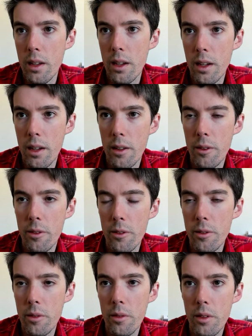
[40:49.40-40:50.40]

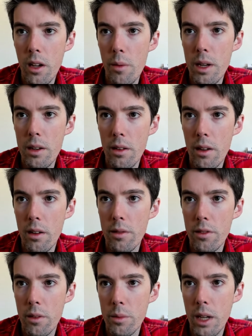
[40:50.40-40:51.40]
Uh, comment uh,
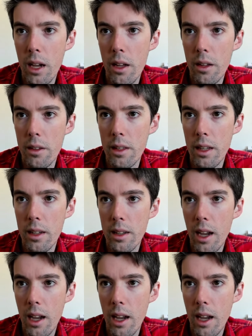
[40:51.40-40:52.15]
from Cal uh,